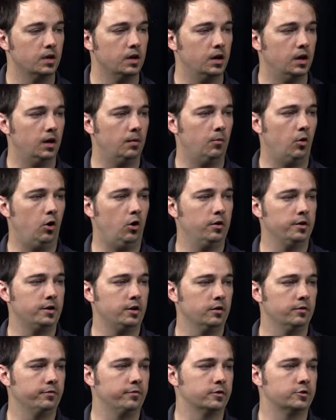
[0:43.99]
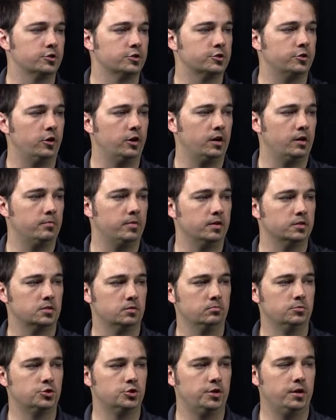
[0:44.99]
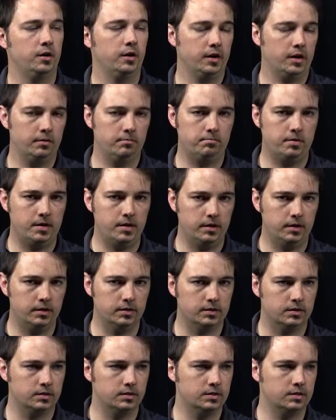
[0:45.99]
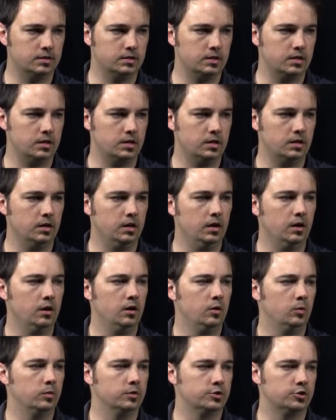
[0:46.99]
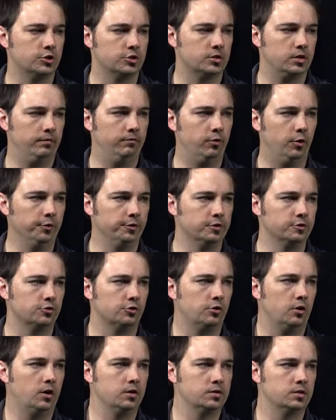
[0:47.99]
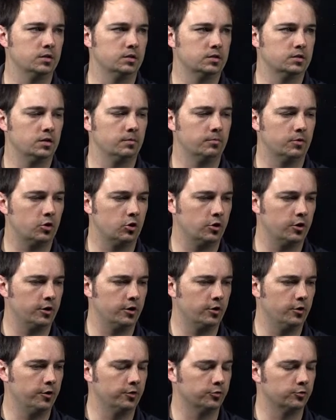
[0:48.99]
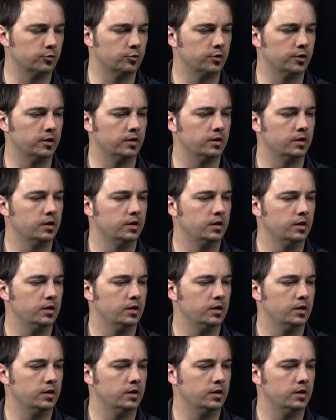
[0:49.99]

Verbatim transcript: All here for just talking about some generic impedance Z with just some voltage across it, some current going through it.